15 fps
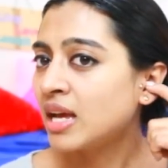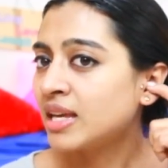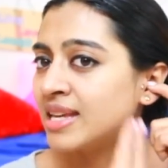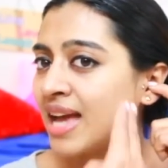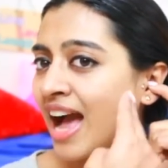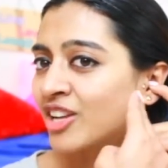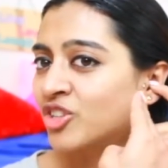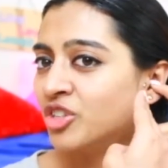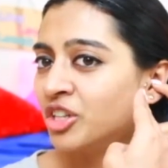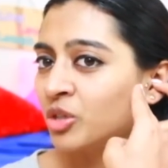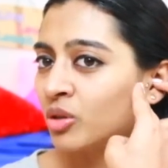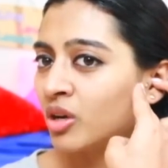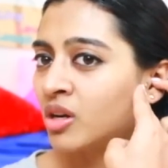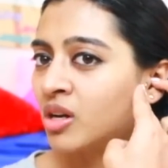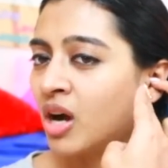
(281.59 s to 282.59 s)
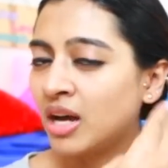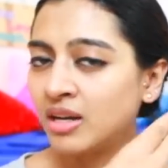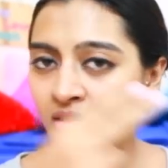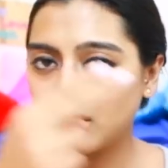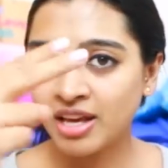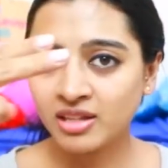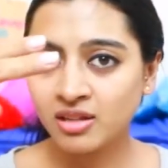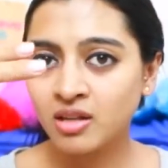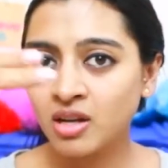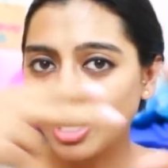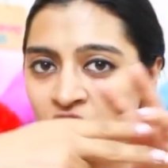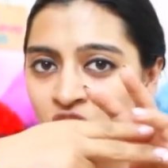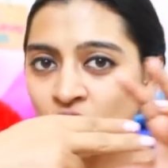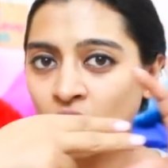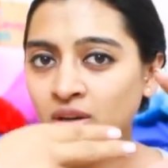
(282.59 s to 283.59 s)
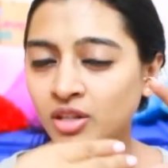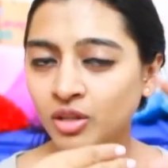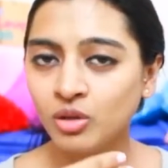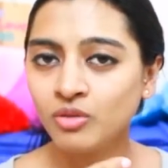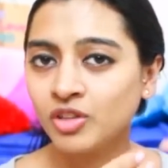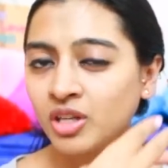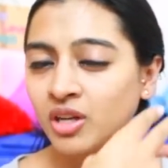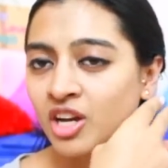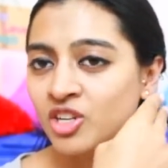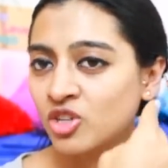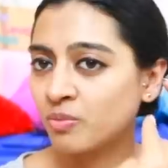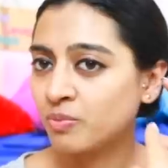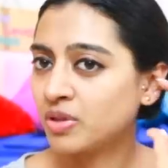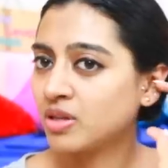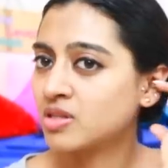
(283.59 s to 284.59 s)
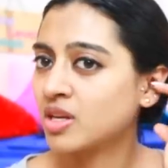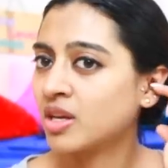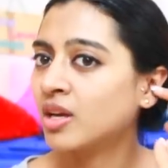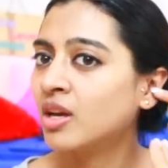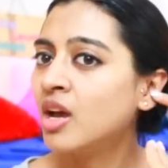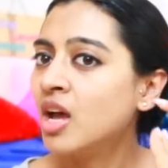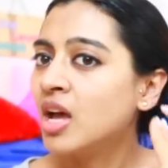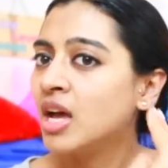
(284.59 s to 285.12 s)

he actually took a gun, like the gunshot, you know, for the gunshot piercing.